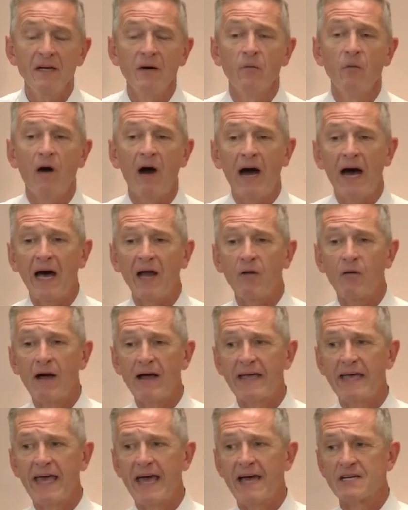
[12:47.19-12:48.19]
Well, how do I
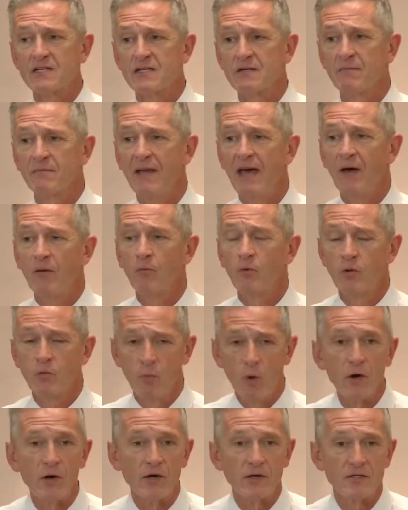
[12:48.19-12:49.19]
cast them down? With
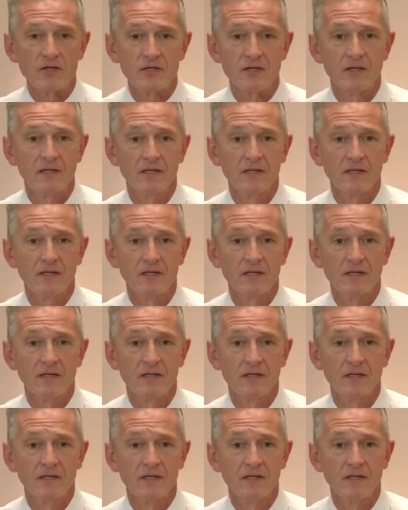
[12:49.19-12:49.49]
words.